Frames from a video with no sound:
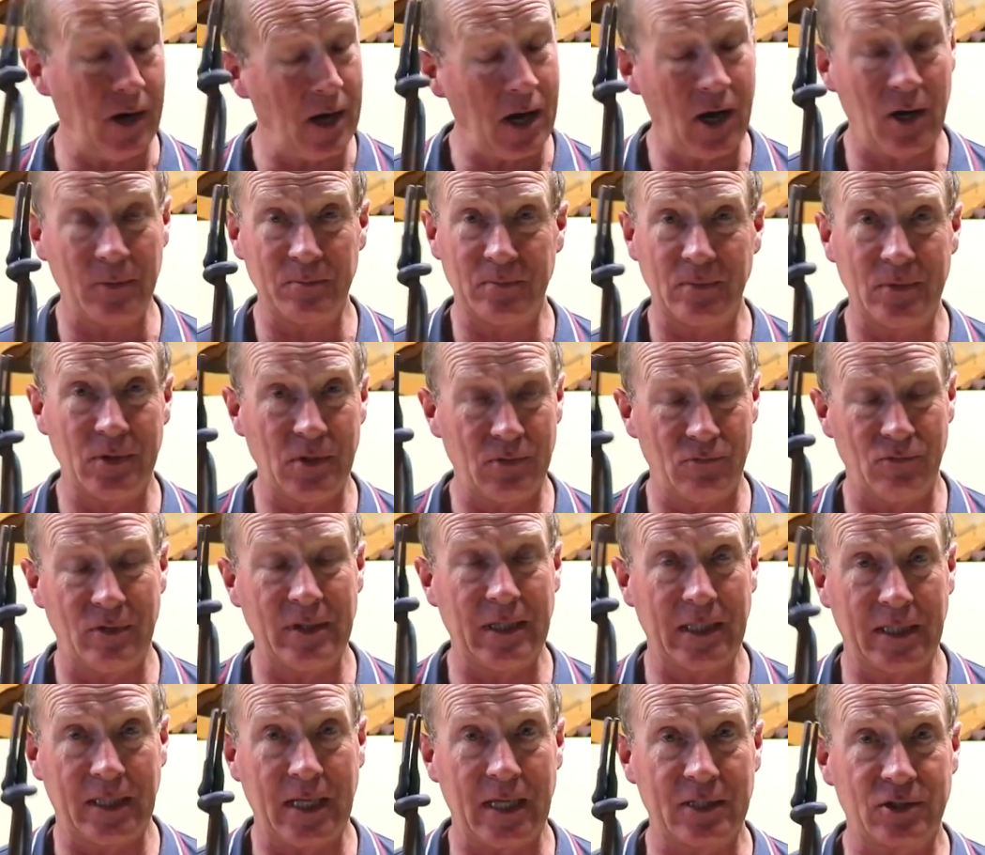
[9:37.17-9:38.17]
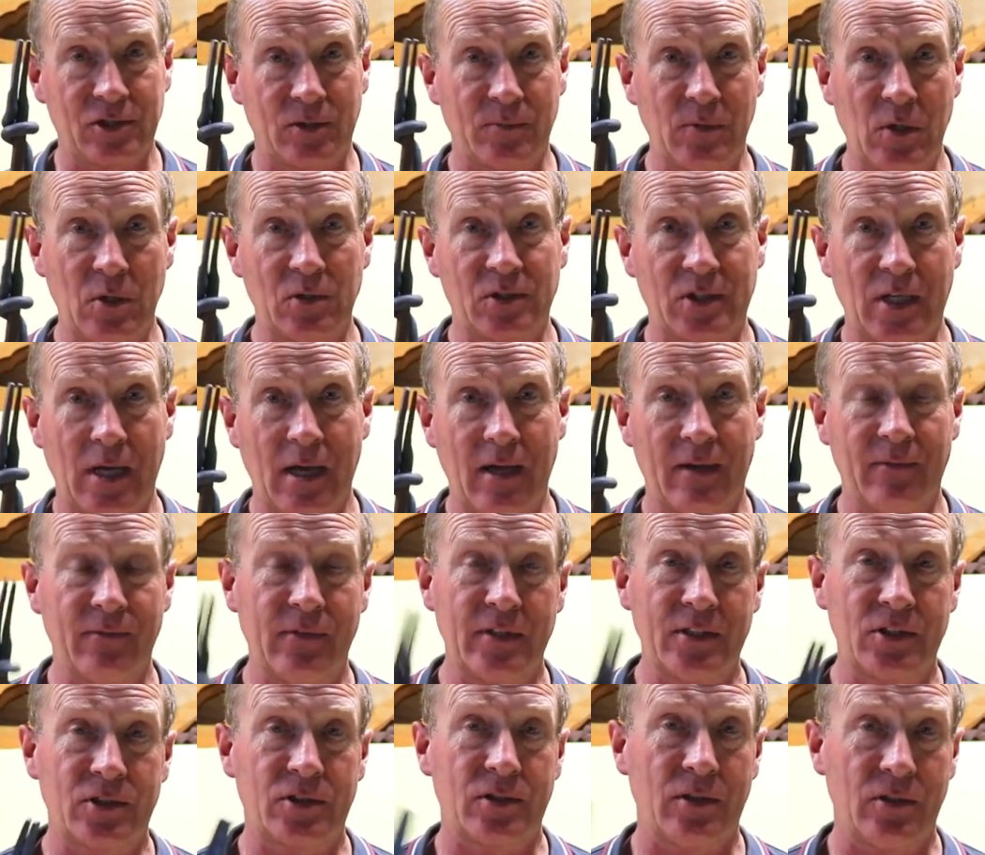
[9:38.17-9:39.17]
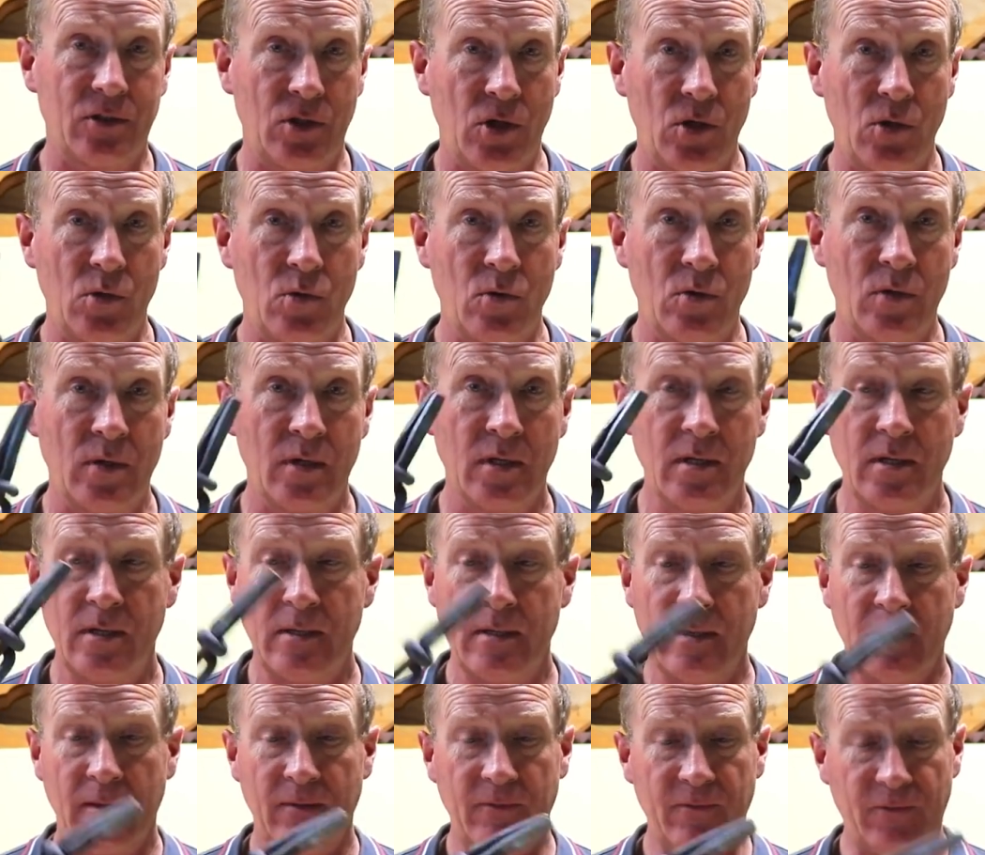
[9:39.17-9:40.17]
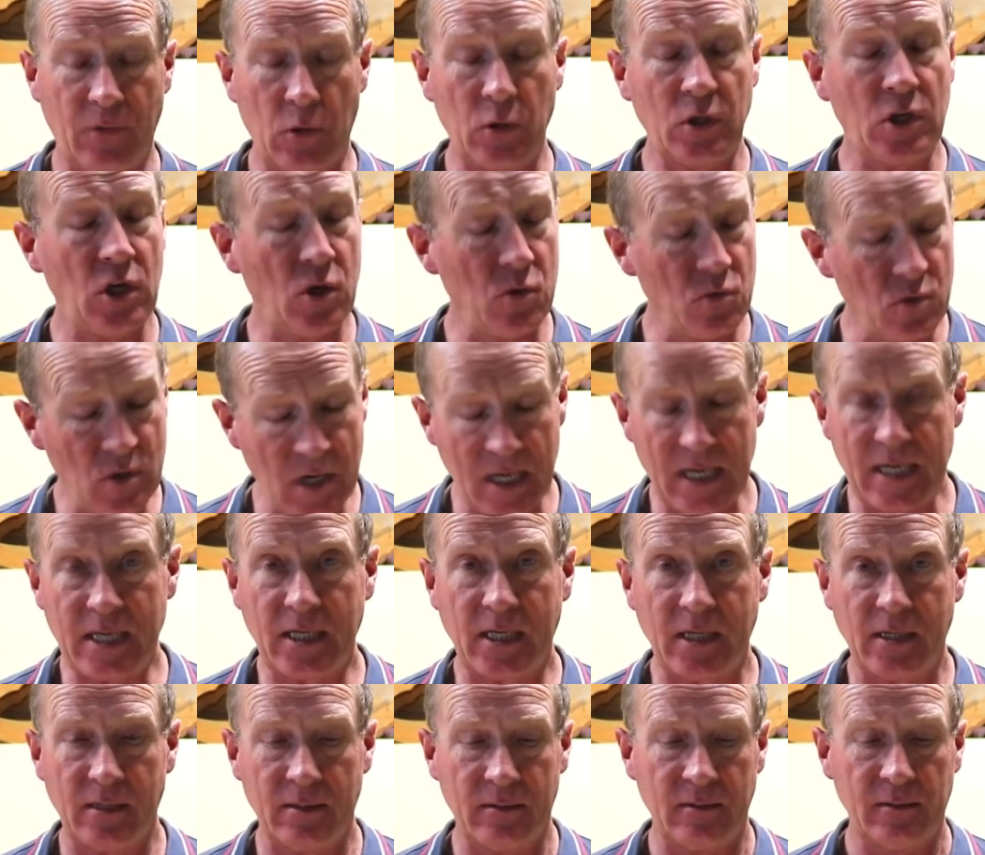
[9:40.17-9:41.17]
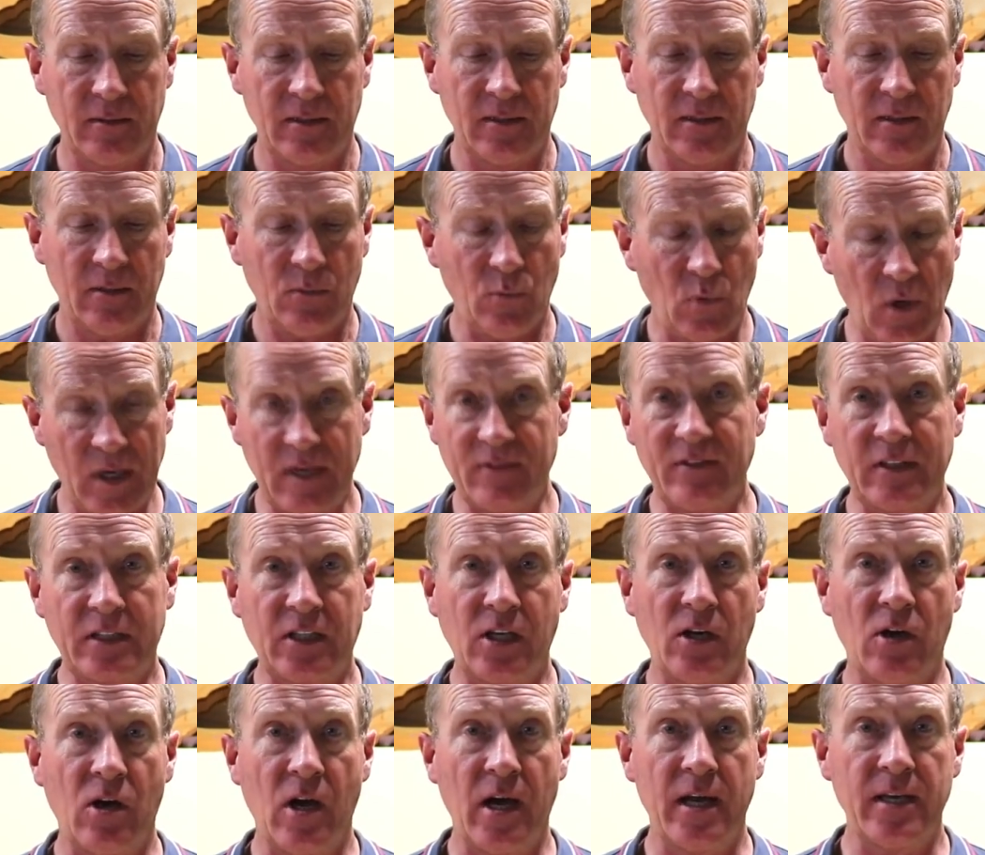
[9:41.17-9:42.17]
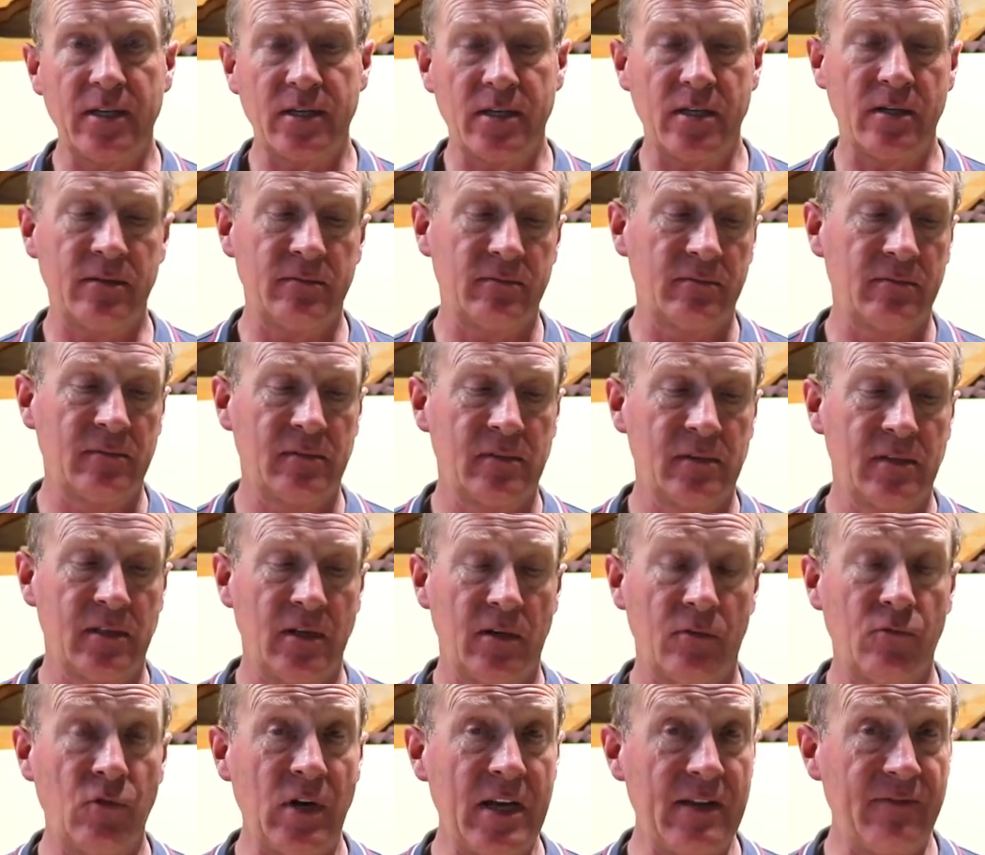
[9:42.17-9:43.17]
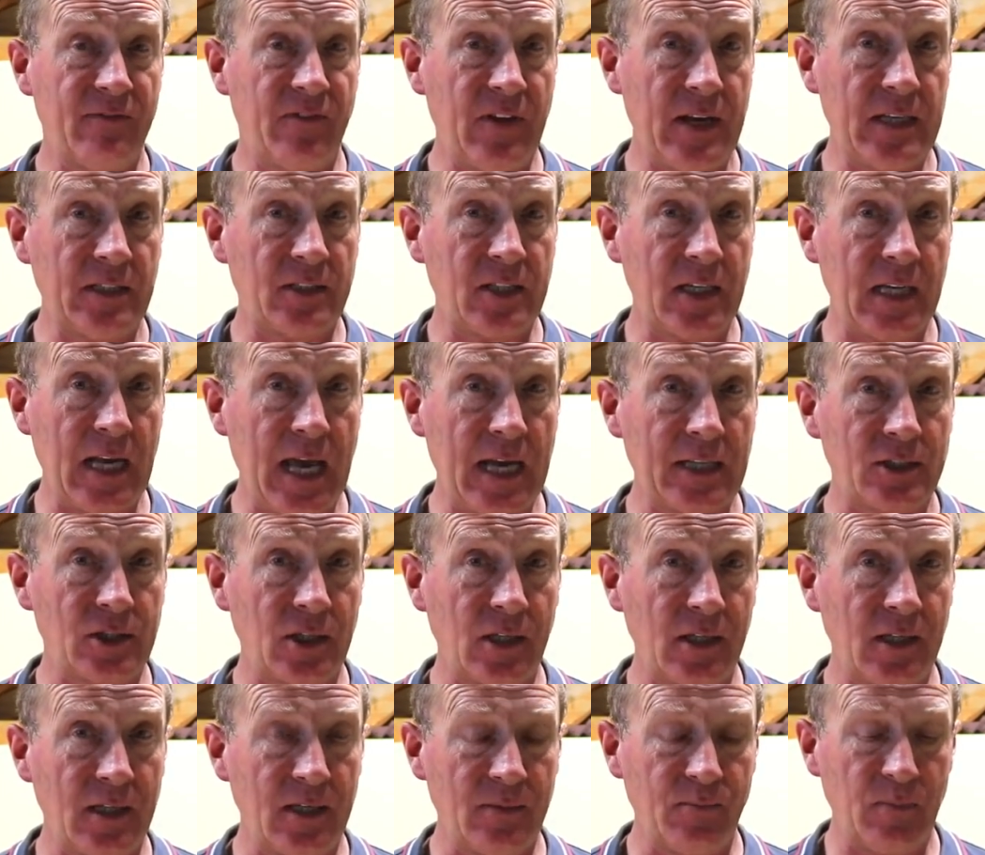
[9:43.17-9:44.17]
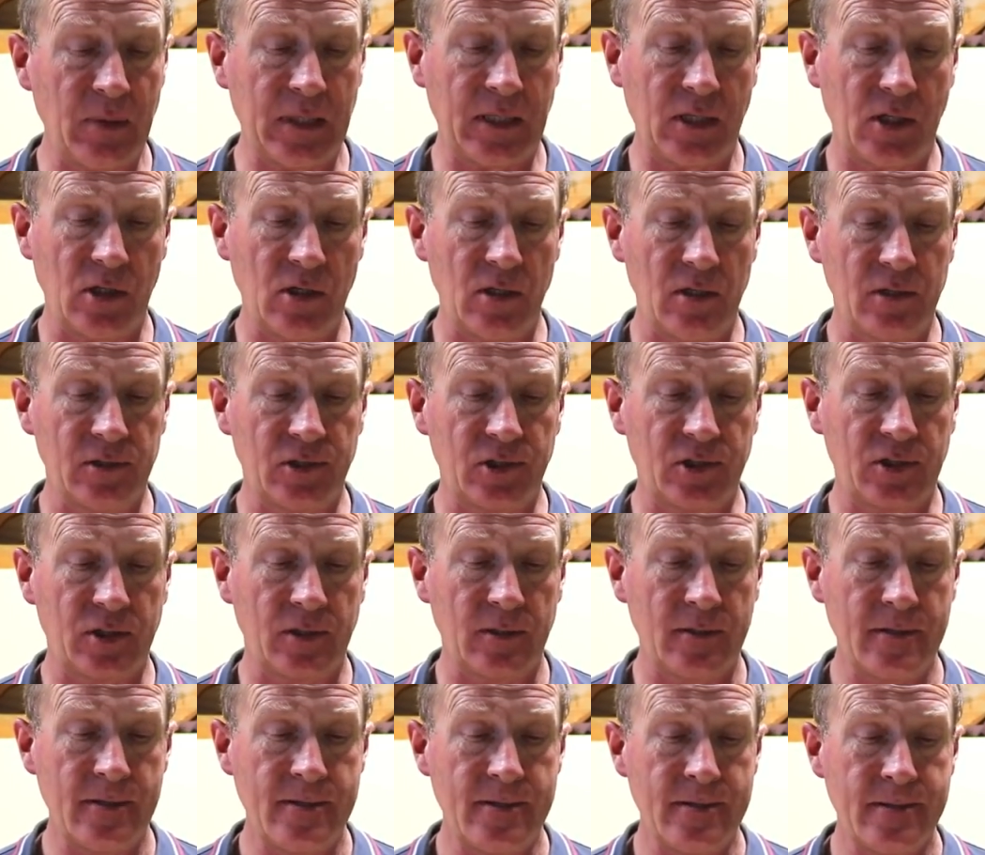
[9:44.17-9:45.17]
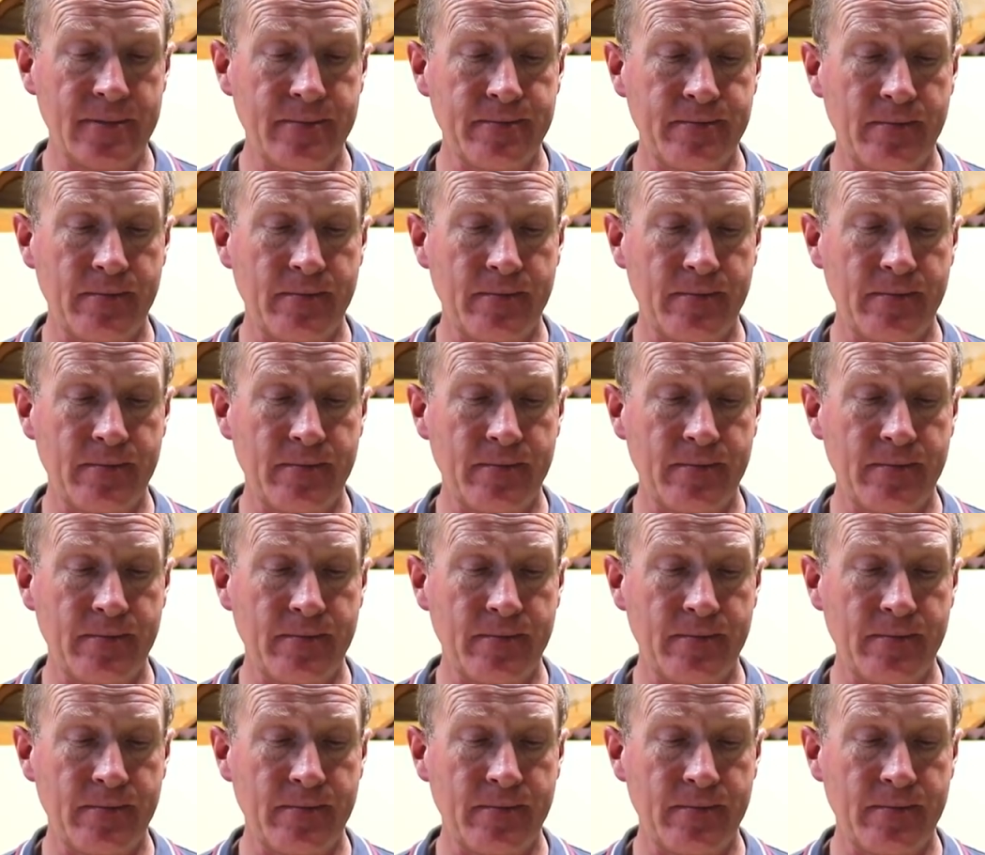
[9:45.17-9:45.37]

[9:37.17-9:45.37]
I hope you really get some use out of this new, very unique, one of a kind, reinvented actually, because